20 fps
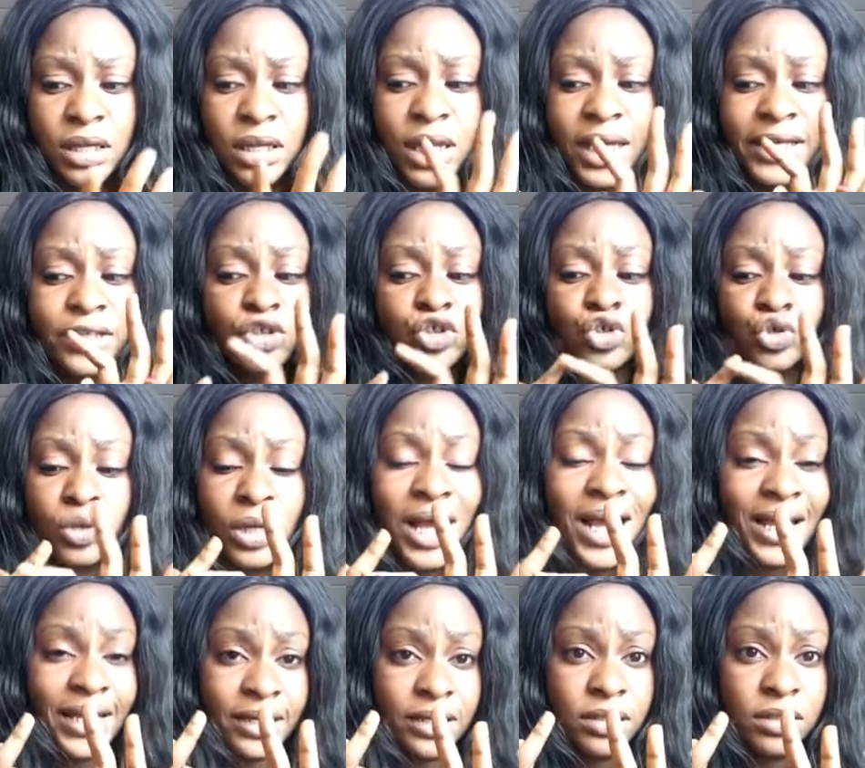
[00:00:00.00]
Like,
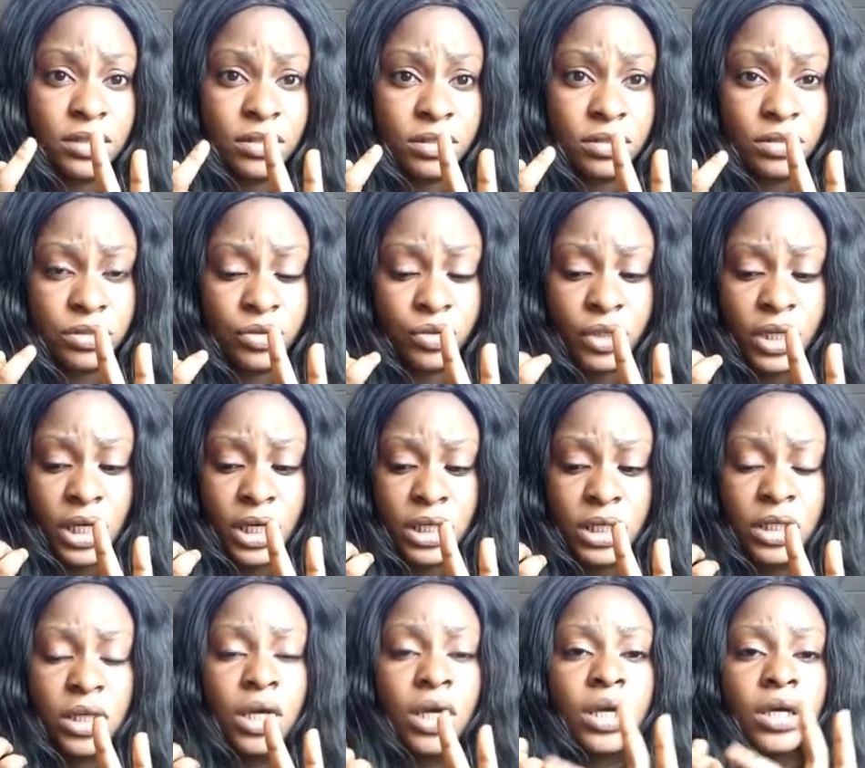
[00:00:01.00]
July,
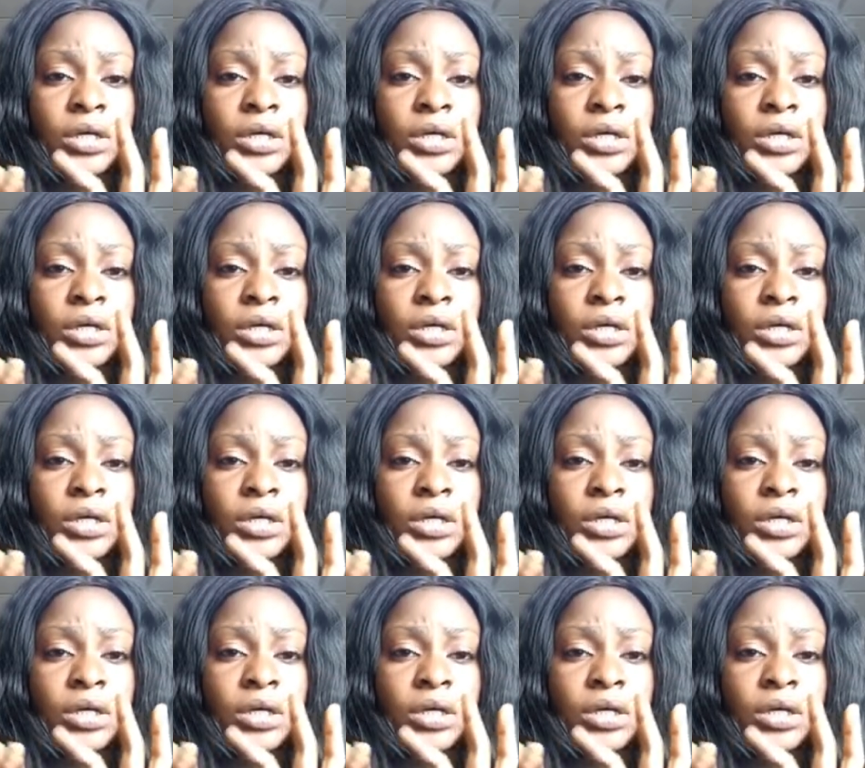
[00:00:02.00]
okay,